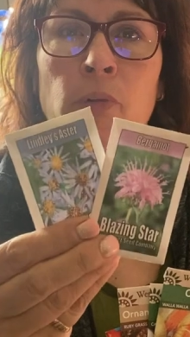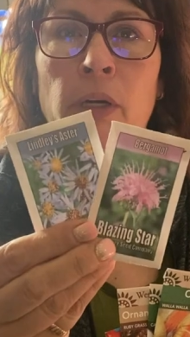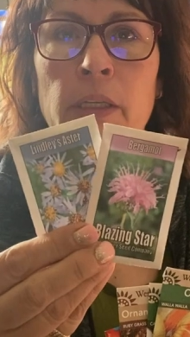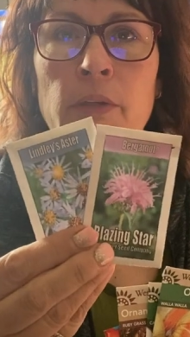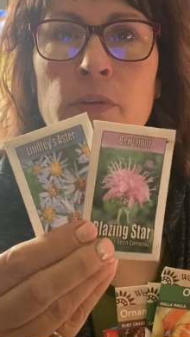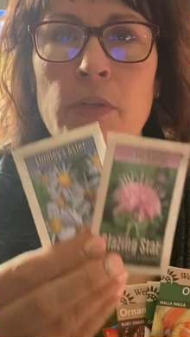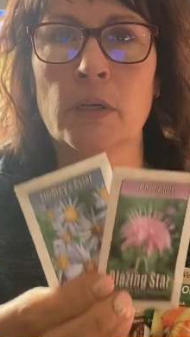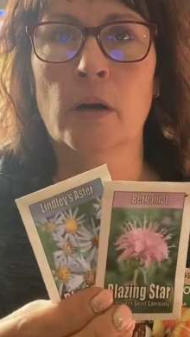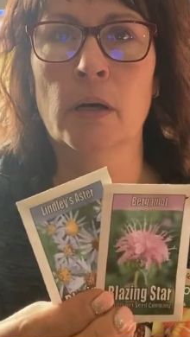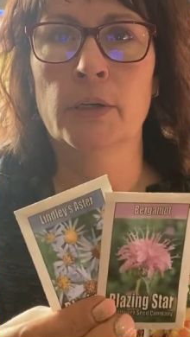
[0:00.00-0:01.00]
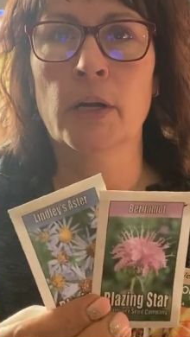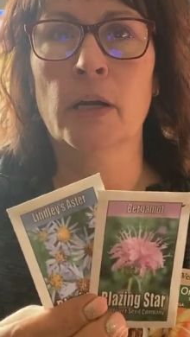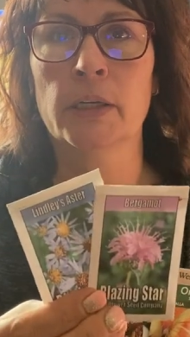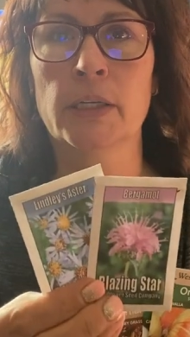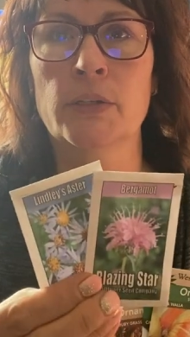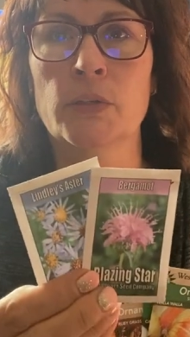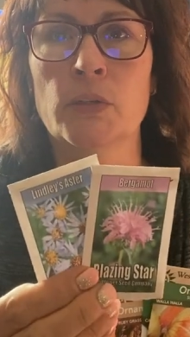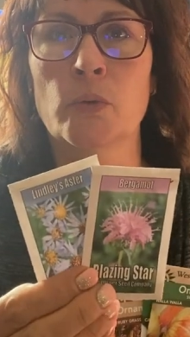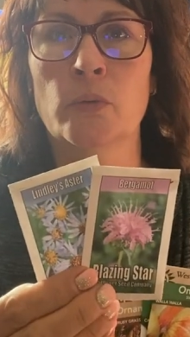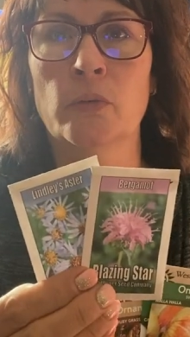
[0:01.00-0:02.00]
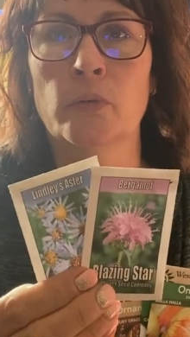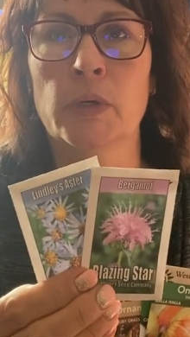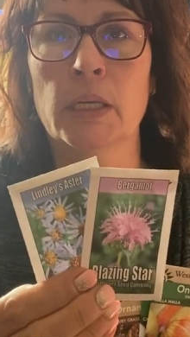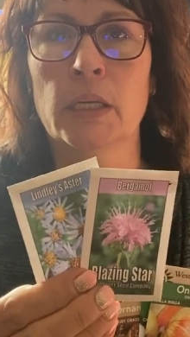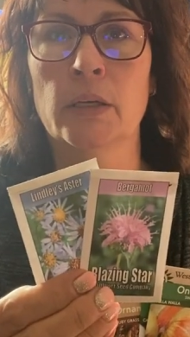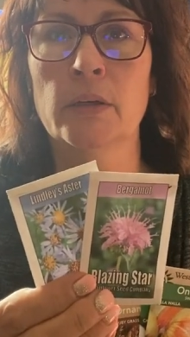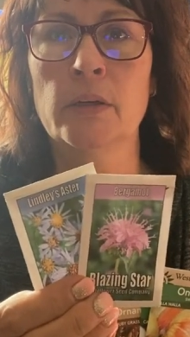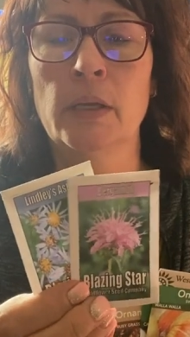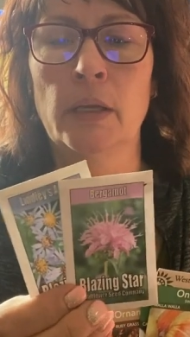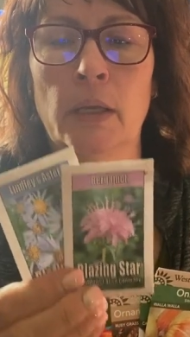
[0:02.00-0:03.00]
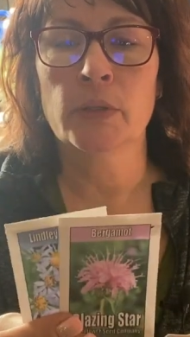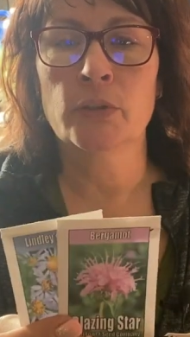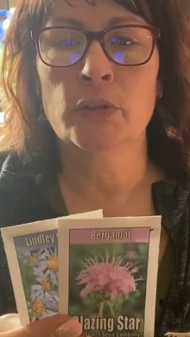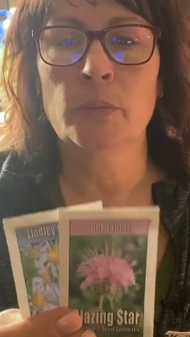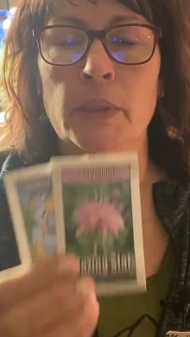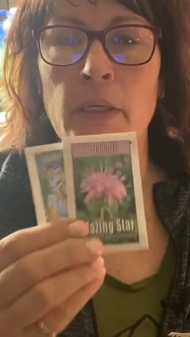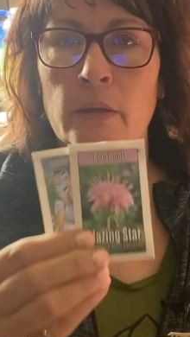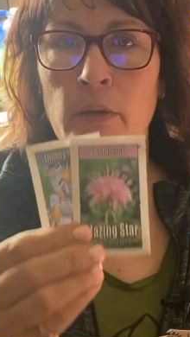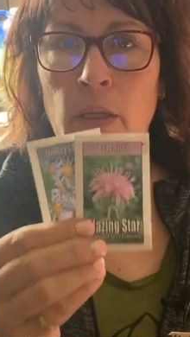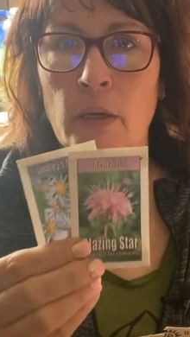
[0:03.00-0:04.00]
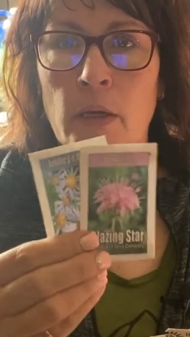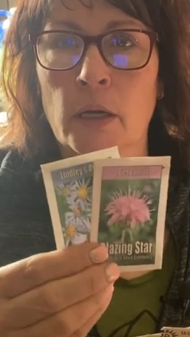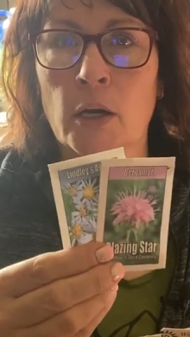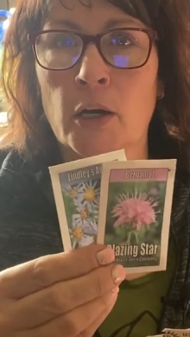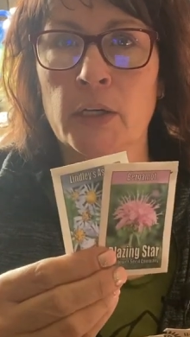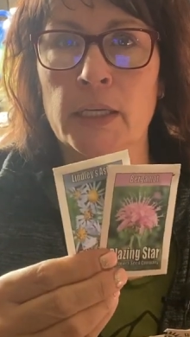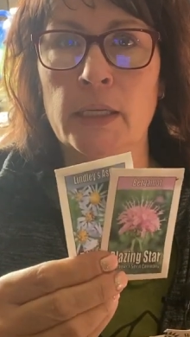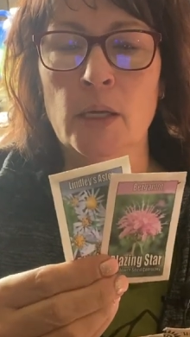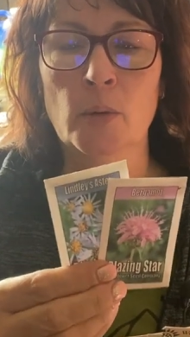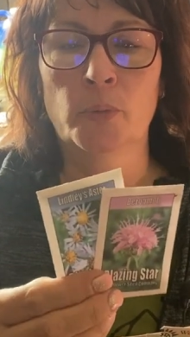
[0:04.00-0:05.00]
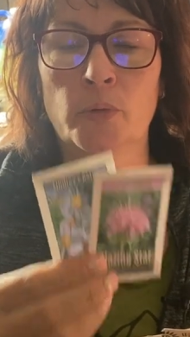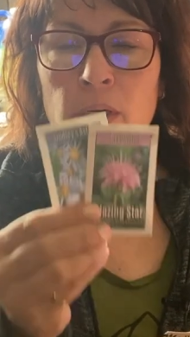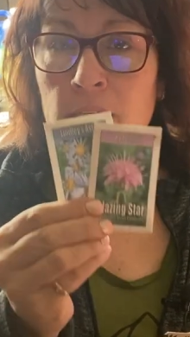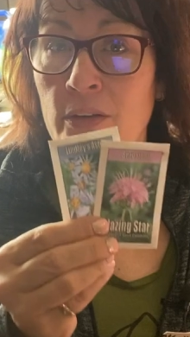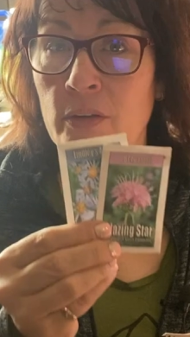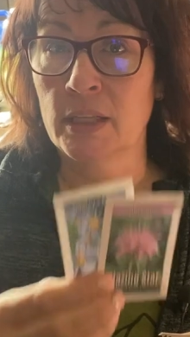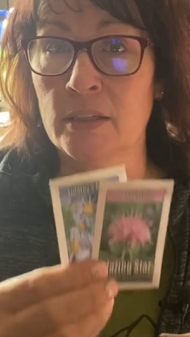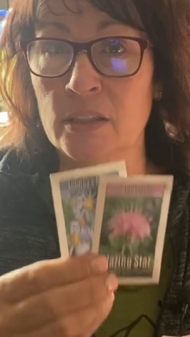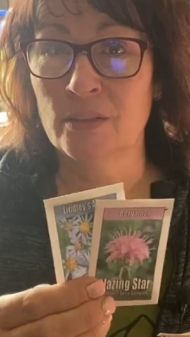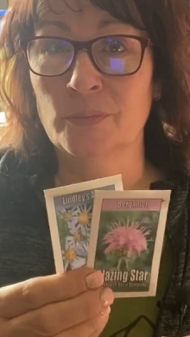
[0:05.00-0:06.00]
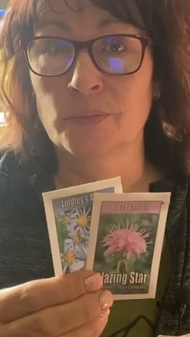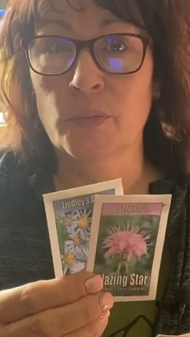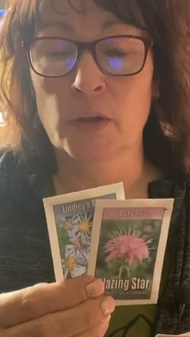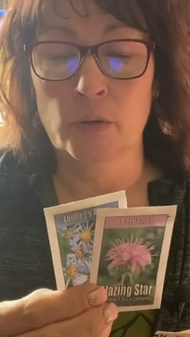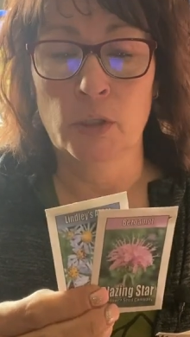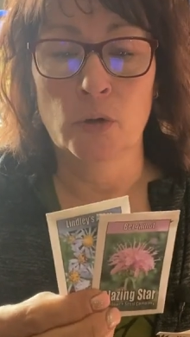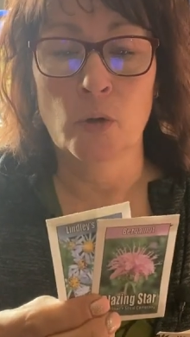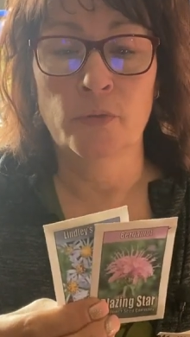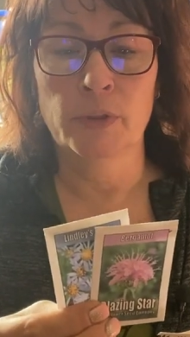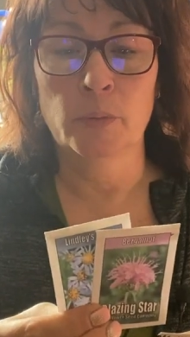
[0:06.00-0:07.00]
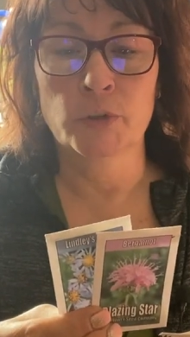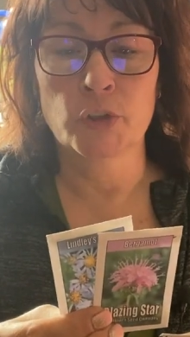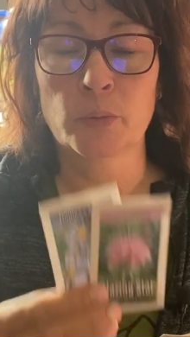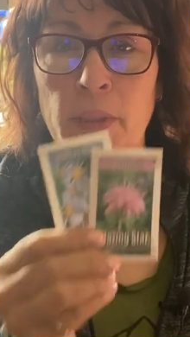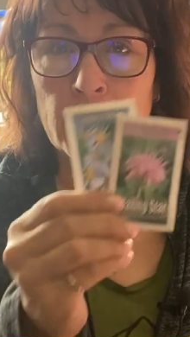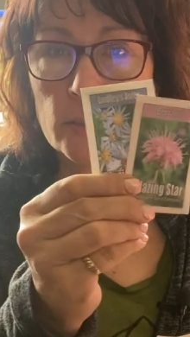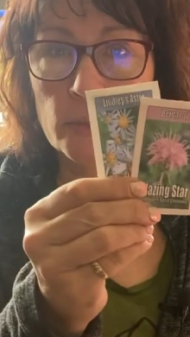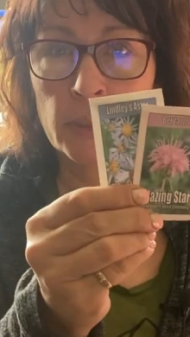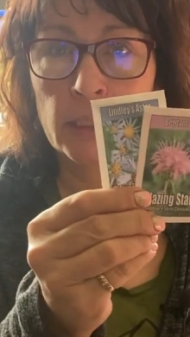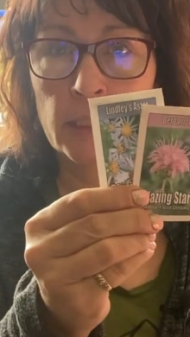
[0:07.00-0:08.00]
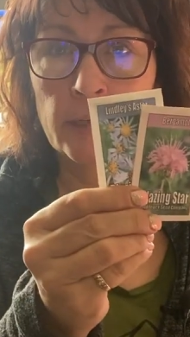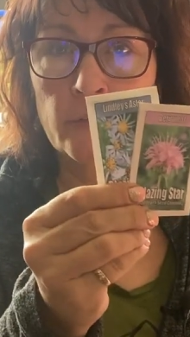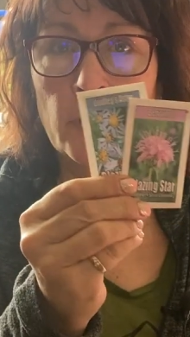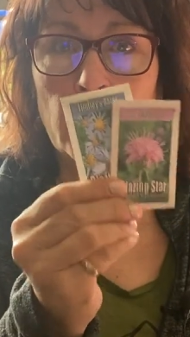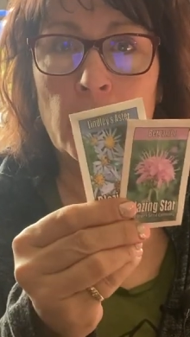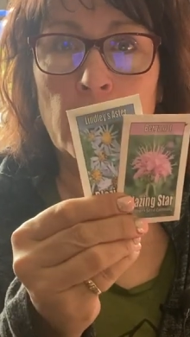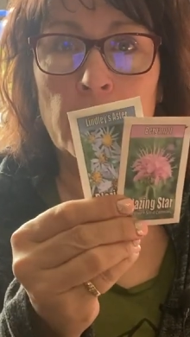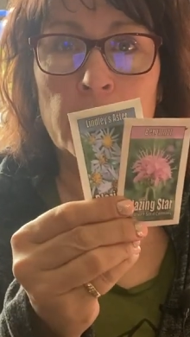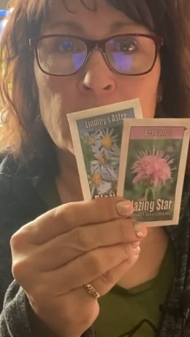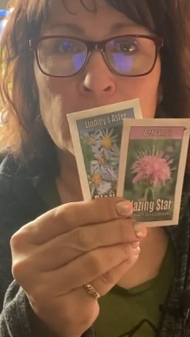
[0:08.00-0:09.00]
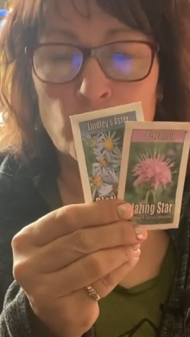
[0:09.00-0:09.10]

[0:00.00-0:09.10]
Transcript: perennials that are hardy to zone three here. So they should be a, a hardy perennial that, you know, hopefully will germinate. So we're gonna give this a